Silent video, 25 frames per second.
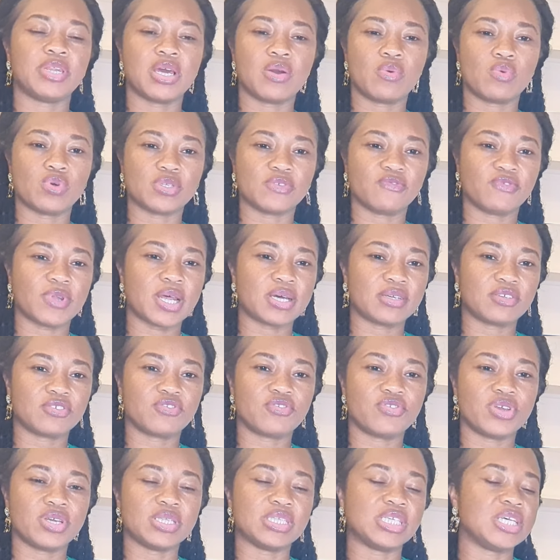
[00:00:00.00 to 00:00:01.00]
There was flat
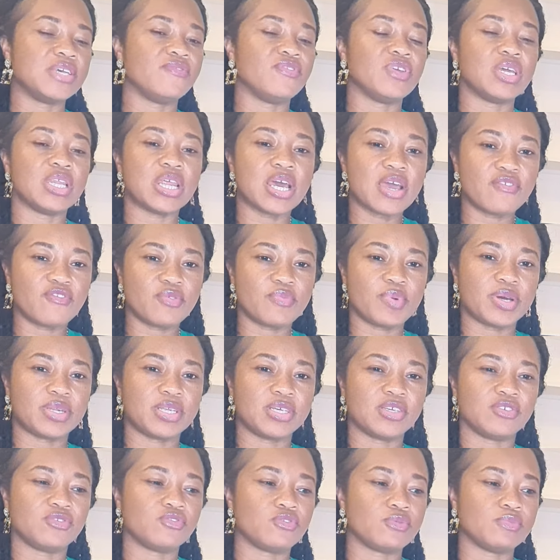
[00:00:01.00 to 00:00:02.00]
screen TV in
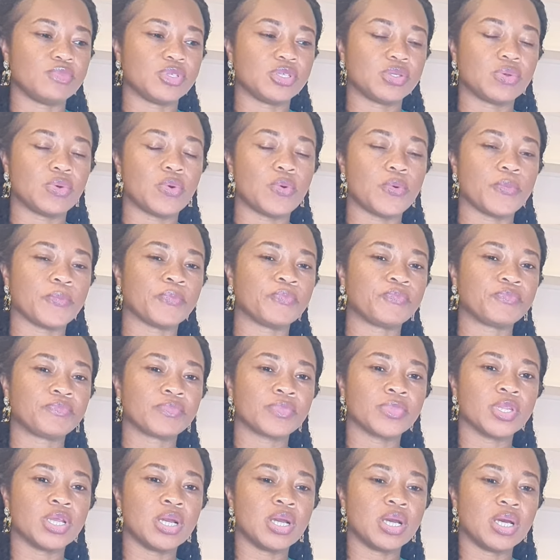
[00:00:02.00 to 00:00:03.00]
everybody's room. So
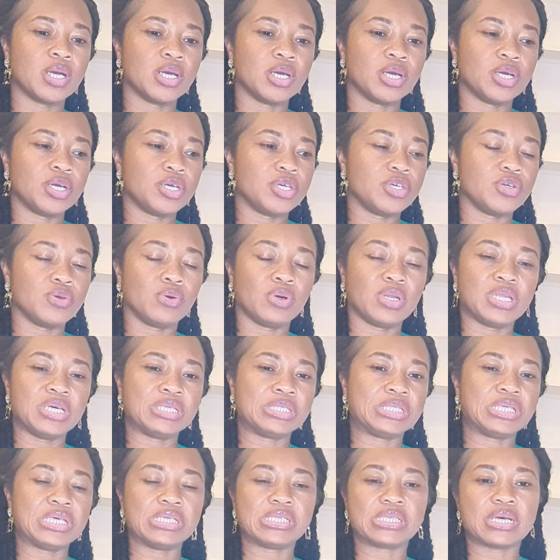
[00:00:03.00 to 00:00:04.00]
you only
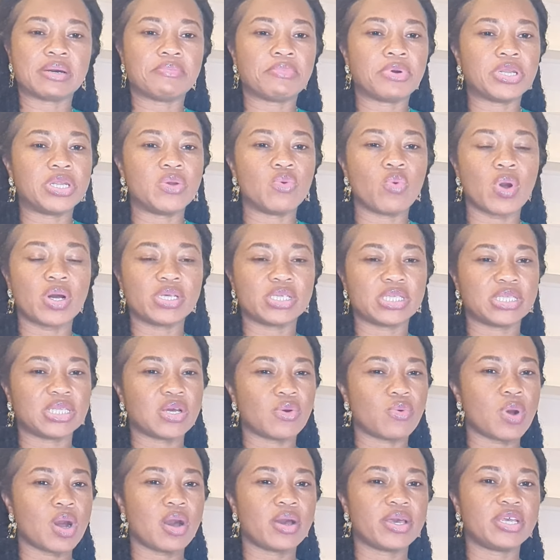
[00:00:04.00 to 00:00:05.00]
see somebody once in
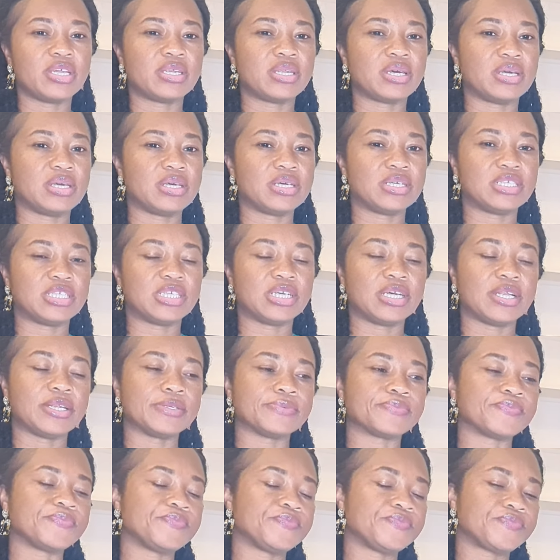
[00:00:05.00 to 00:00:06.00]
a while in the
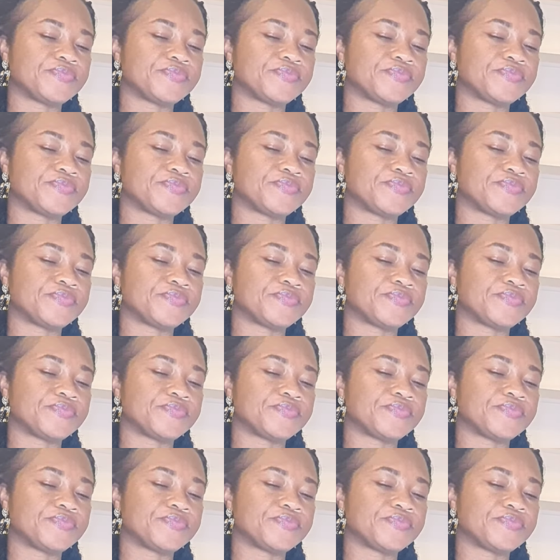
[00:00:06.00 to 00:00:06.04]
kitchen.